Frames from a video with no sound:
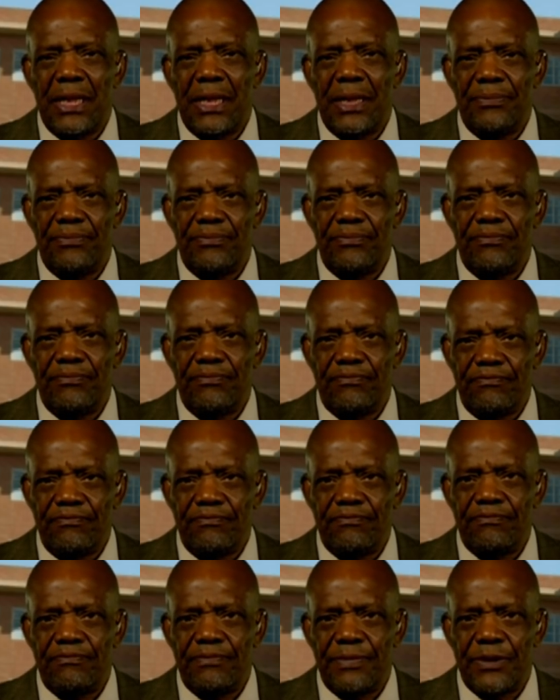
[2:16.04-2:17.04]

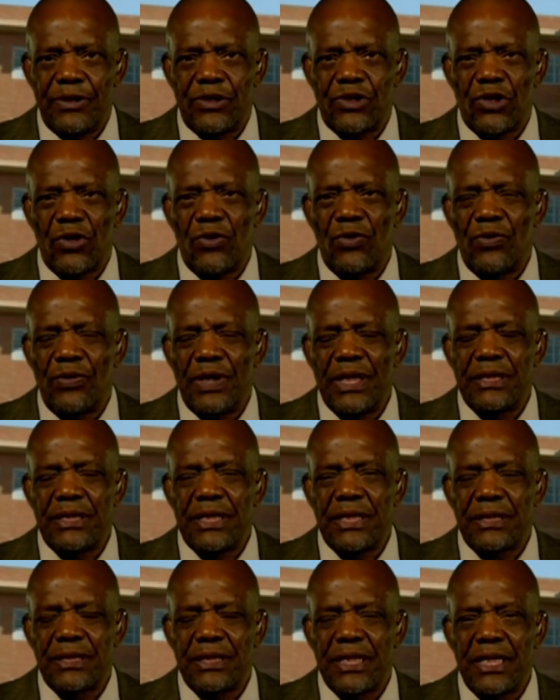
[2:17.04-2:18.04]
Um, so
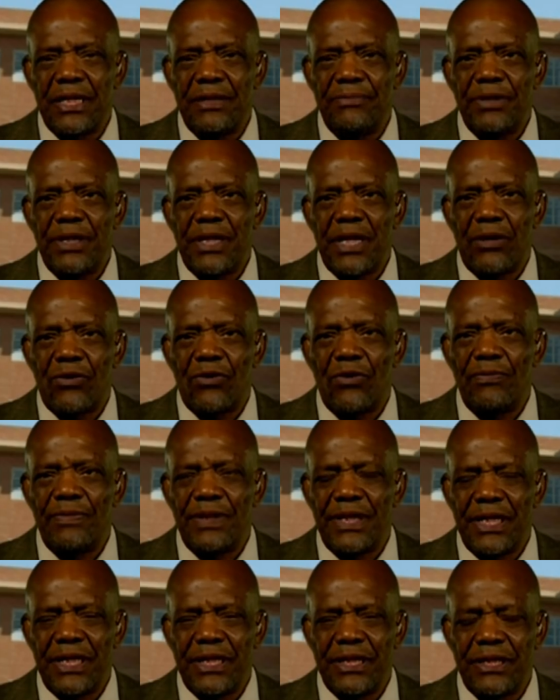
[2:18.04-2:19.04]
it has really been a
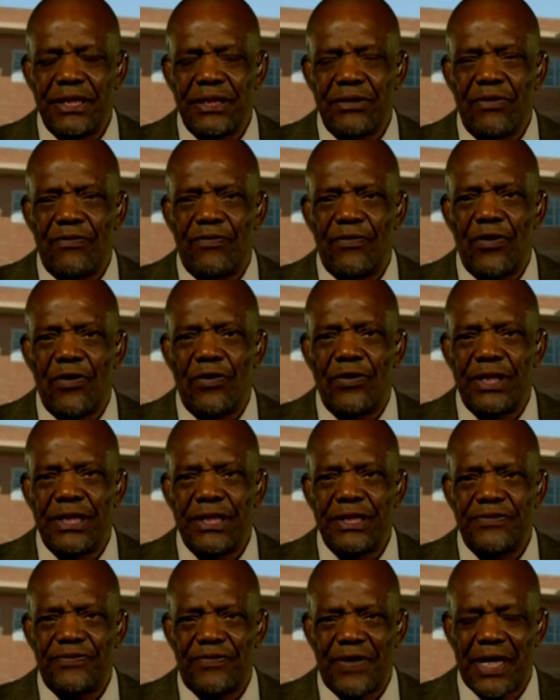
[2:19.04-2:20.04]
combination of all
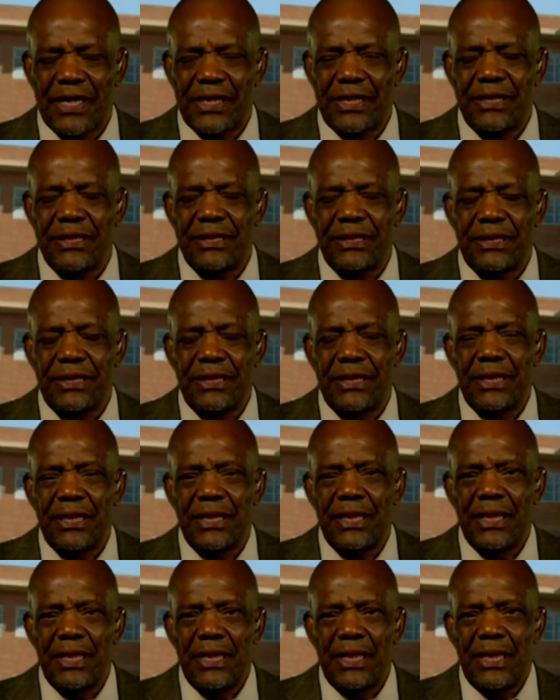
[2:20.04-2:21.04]
these factors
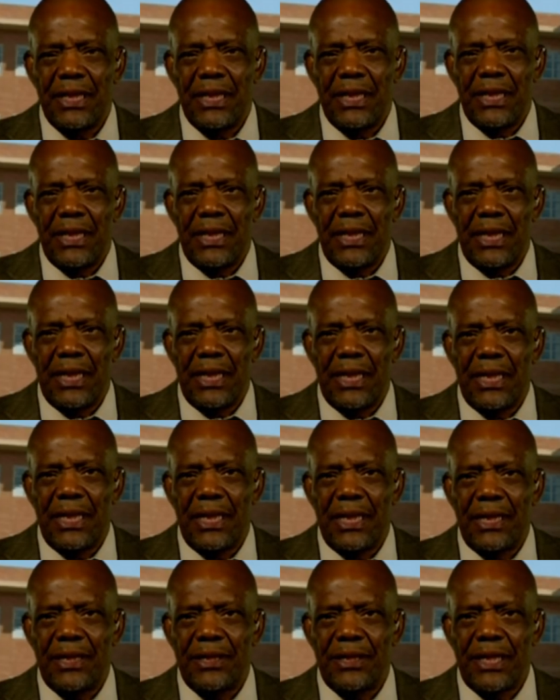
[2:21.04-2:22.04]
uh,
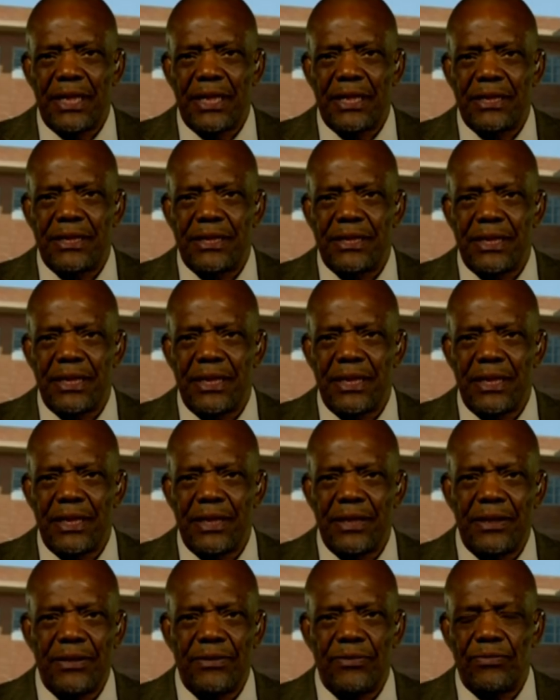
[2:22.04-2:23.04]
that
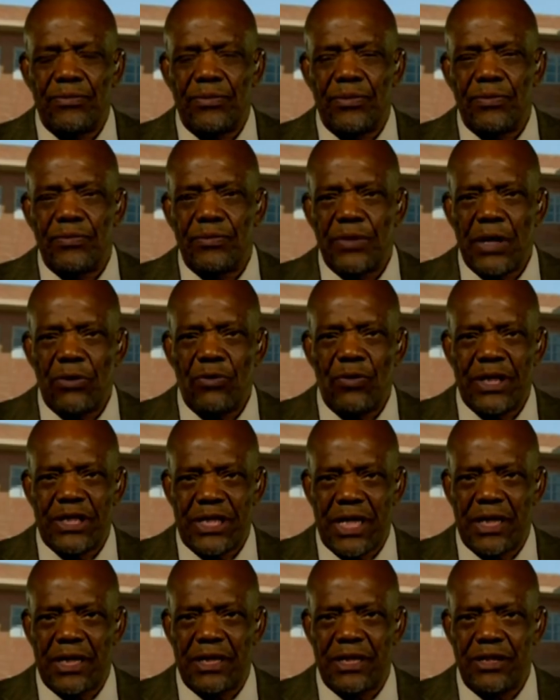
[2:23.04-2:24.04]
uh,
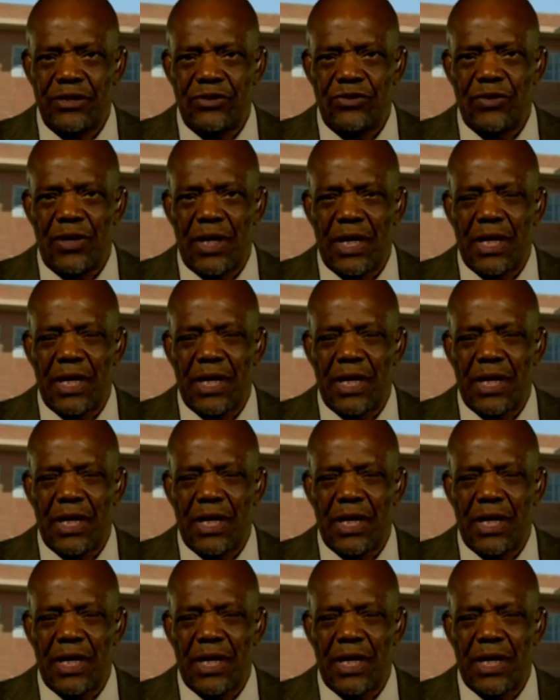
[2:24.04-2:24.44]
were taken